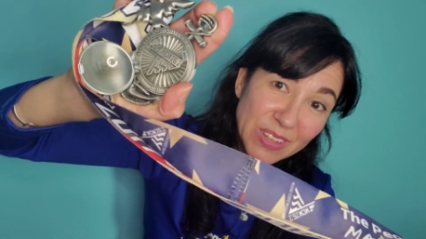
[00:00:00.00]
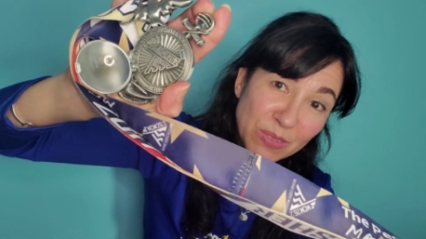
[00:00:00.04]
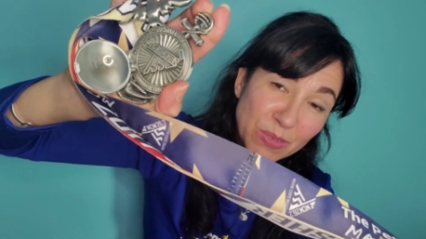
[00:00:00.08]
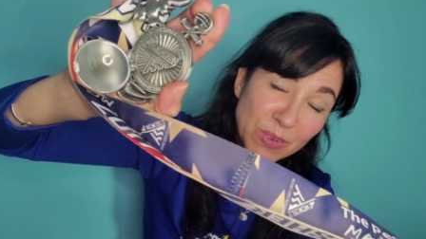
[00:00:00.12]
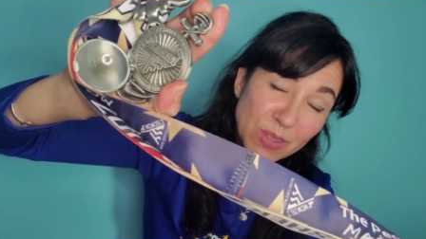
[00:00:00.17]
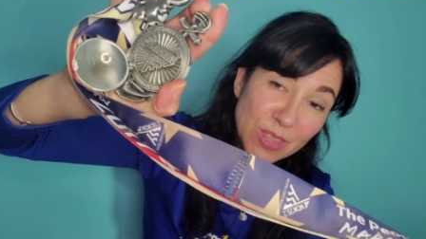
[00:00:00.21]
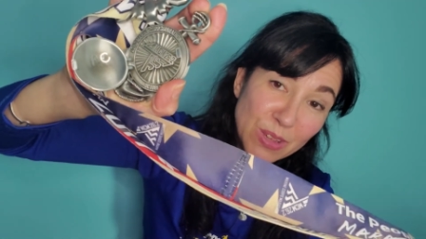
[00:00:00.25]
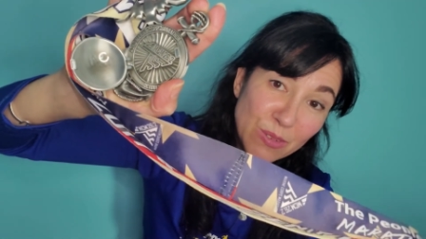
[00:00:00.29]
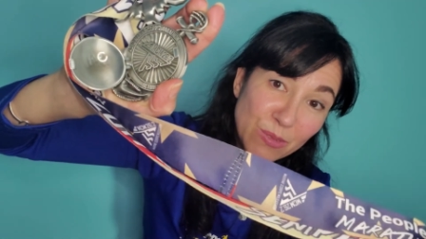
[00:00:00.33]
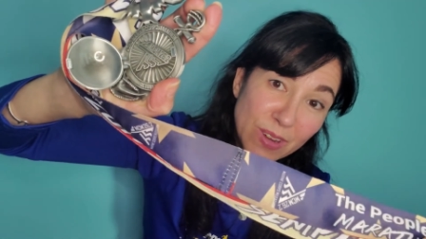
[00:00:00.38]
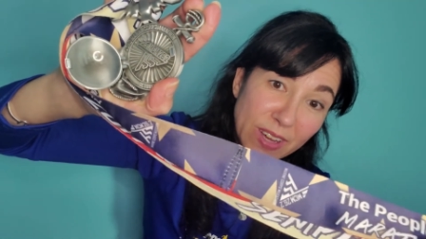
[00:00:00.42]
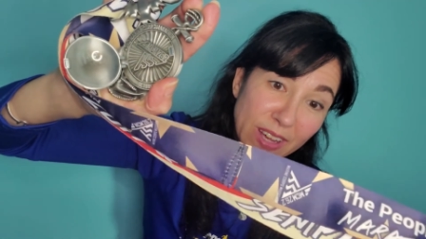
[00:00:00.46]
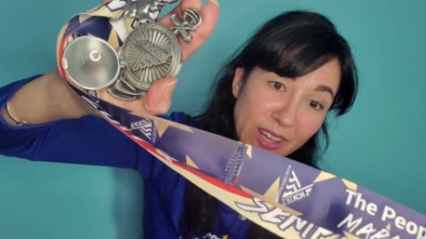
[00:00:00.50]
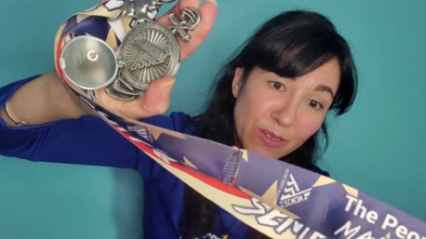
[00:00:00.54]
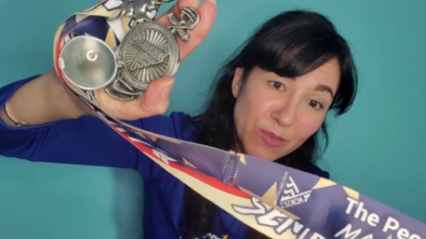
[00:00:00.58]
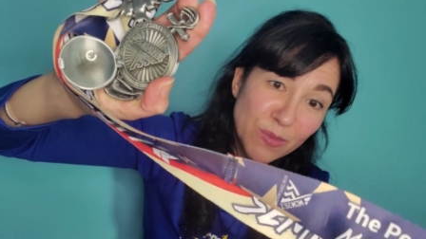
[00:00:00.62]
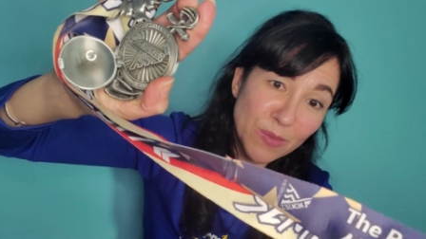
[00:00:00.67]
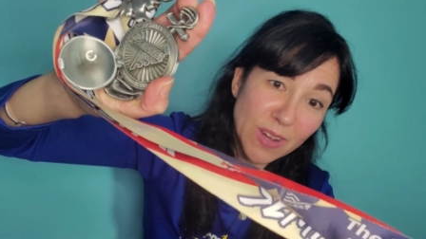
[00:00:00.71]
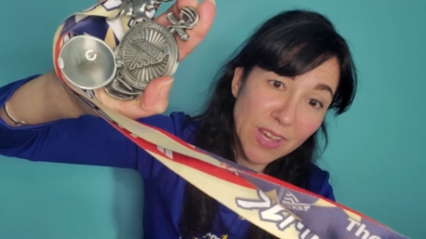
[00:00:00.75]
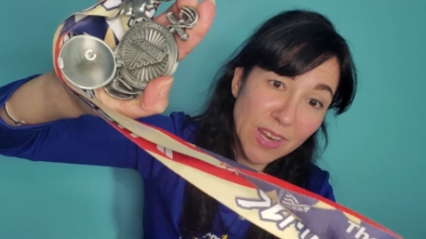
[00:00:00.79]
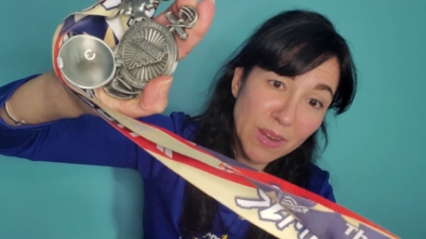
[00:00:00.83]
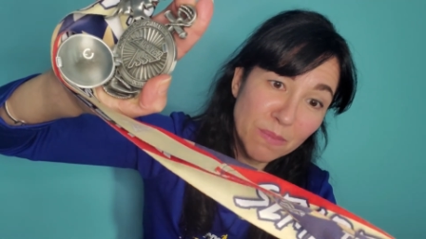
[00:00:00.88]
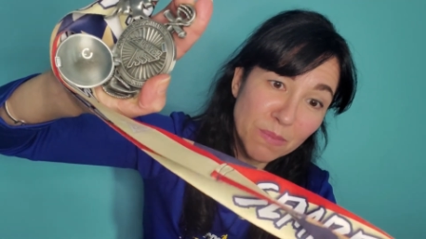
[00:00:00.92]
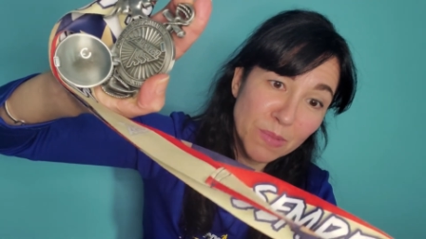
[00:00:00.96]
With the red,
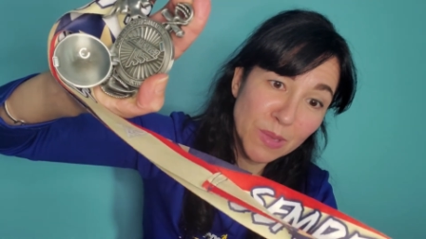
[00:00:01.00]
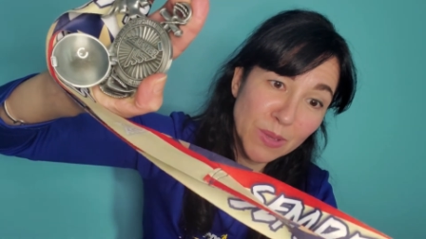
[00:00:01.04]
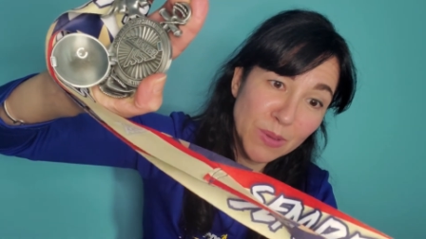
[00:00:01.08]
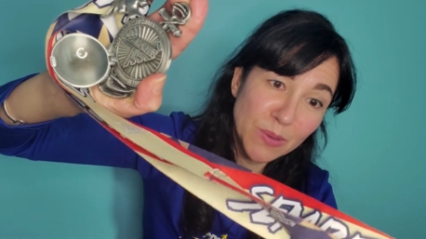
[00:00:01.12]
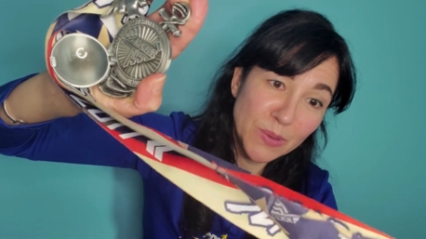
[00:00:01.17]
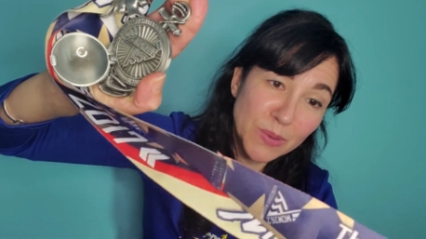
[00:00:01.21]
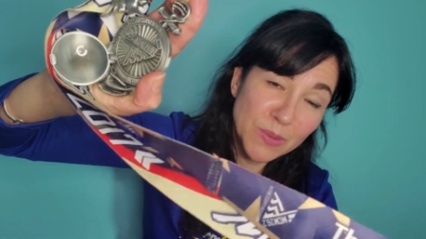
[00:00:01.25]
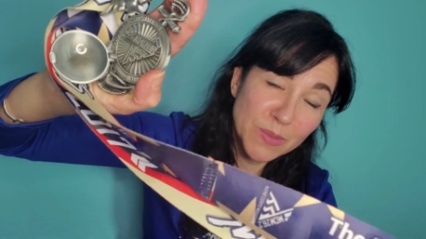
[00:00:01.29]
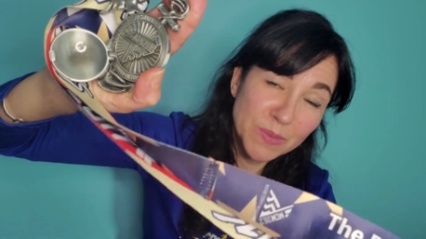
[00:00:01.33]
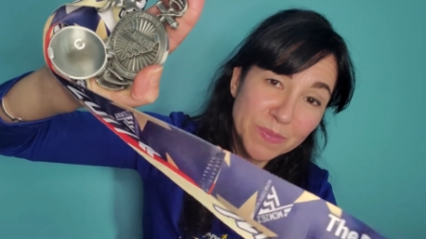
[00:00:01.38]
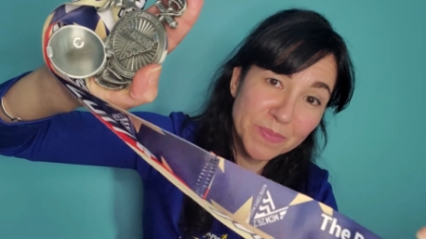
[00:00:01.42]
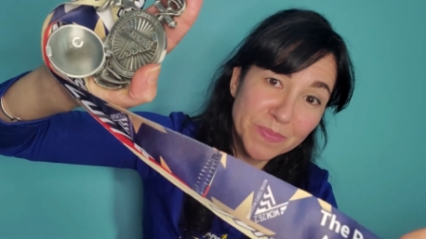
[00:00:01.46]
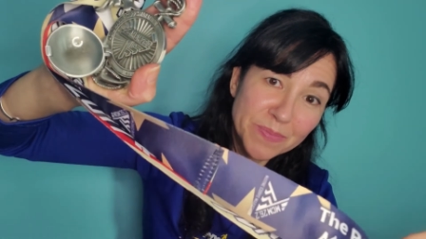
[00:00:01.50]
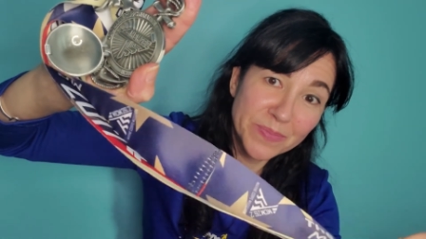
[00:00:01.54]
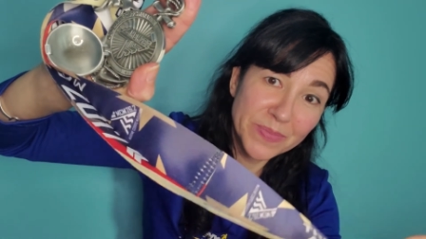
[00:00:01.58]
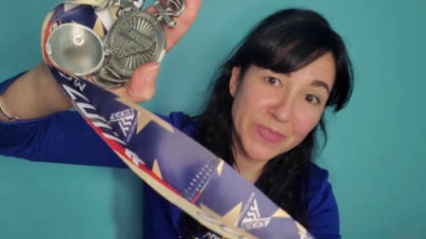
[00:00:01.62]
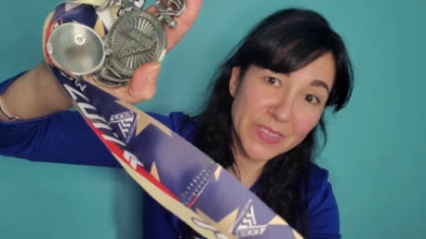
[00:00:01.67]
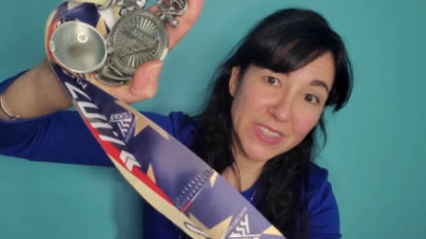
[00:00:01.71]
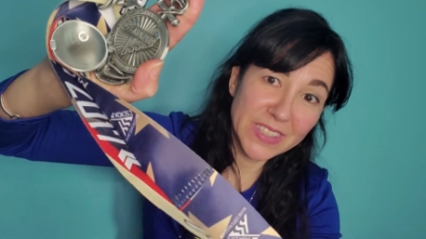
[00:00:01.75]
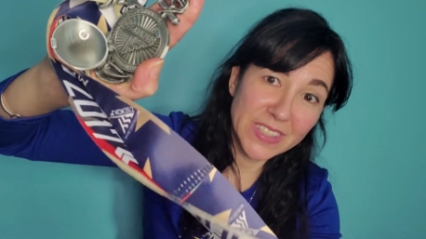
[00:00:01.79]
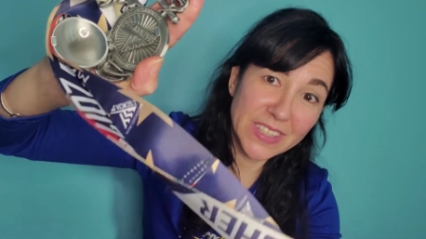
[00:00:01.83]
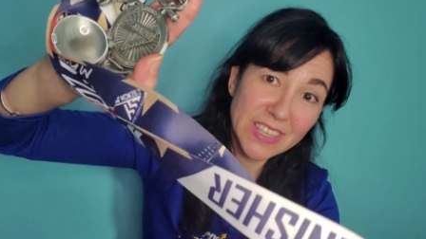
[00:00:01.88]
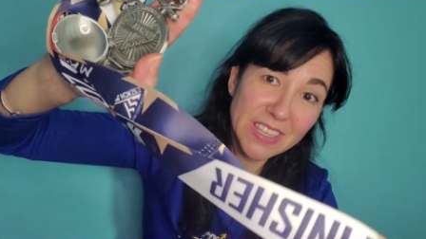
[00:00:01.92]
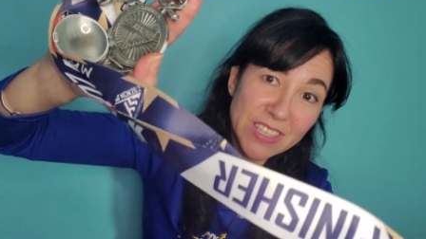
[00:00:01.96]
white, and blue,
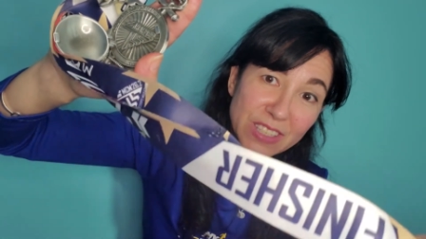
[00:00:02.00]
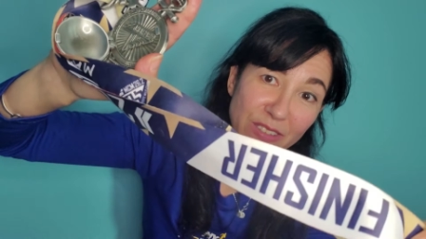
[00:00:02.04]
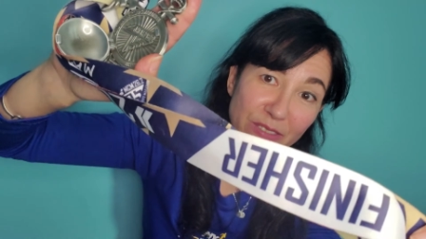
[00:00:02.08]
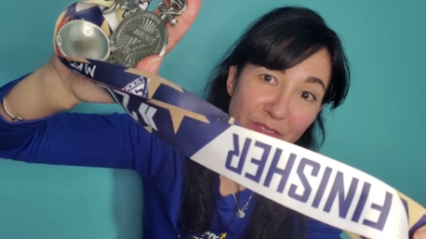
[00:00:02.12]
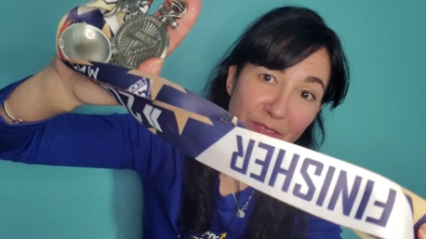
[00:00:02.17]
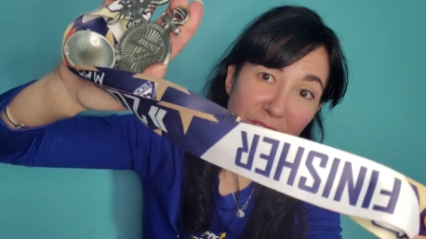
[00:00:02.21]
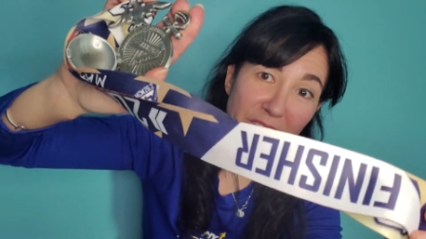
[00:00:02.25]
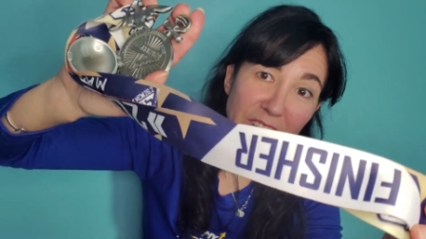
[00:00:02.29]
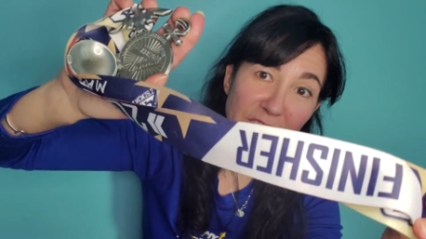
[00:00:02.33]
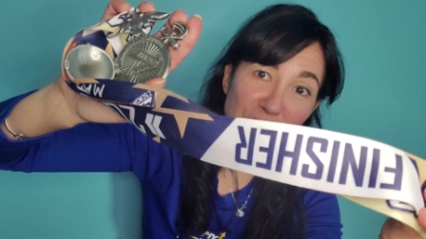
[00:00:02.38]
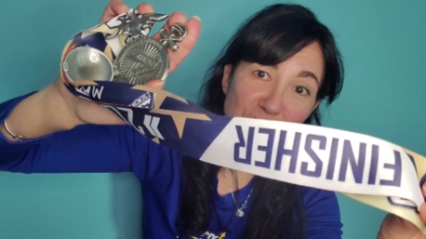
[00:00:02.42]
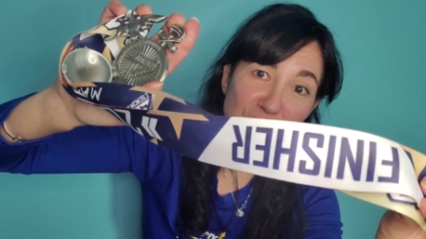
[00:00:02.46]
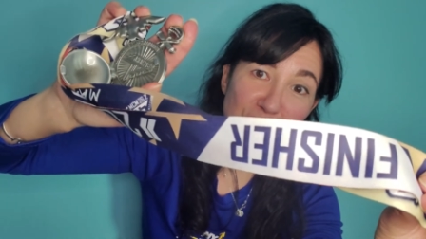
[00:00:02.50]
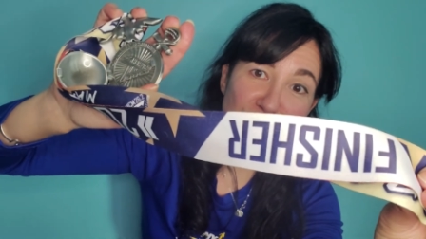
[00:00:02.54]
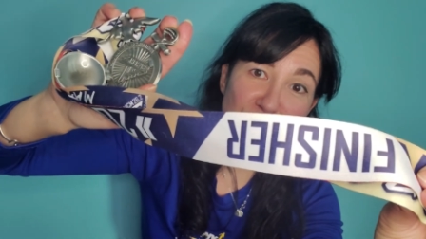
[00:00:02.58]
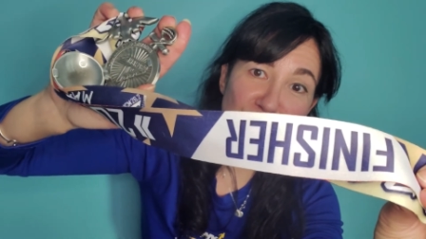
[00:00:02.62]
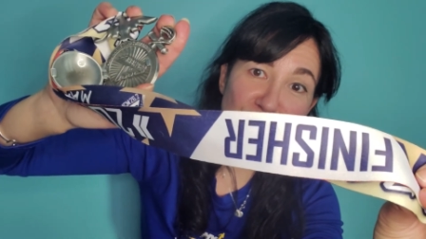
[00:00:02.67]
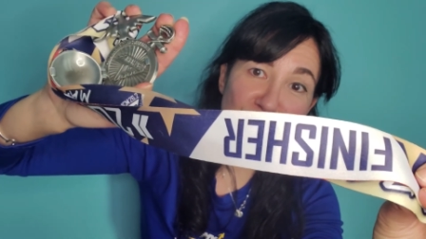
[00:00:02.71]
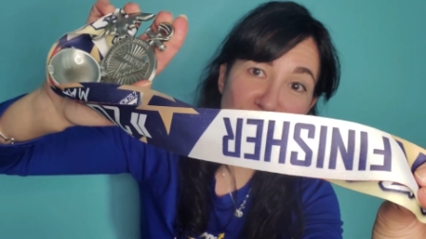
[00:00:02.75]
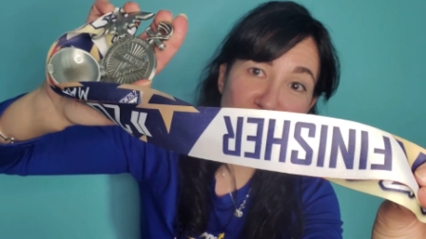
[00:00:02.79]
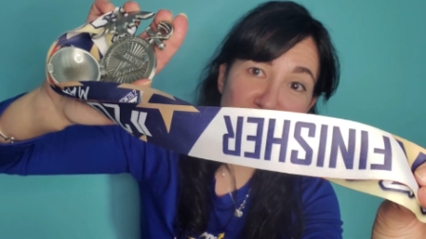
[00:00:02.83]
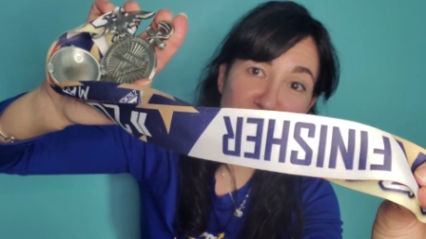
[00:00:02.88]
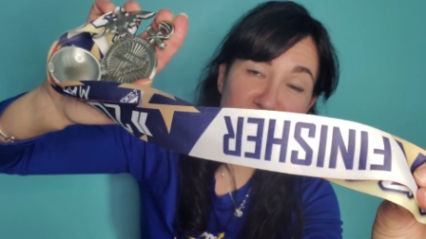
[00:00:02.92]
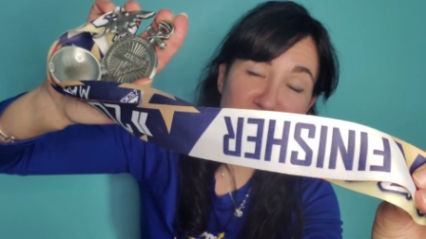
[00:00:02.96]
so it's
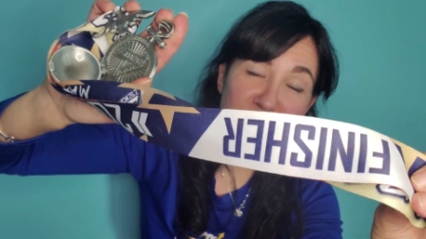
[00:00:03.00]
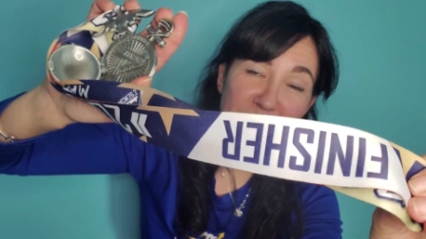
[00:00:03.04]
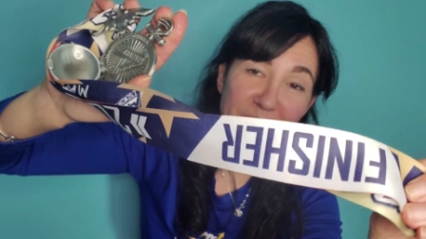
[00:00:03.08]
finisher.